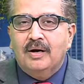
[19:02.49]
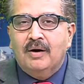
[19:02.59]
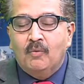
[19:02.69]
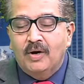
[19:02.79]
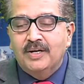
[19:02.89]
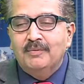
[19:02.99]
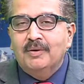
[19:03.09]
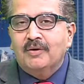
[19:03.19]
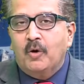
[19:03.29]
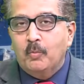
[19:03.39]
avoidable
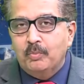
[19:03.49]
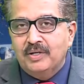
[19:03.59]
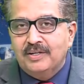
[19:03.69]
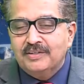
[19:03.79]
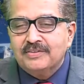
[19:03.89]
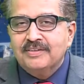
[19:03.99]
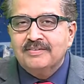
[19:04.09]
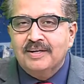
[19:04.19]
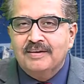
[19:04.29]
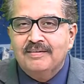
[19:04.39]
complications,
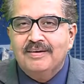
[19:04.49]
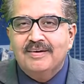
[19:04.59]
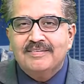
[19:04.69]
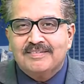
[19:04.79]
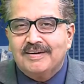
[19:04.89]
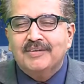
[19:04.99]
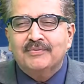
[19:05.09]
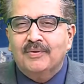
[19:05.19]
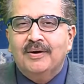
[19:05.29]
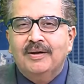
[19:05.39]
and stress
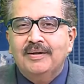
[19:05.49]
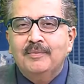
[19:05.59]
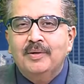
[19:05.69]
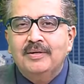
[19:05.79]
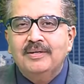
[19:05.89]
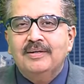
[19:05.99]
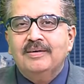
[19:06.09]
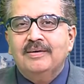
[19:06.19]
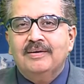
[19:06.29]
for anybody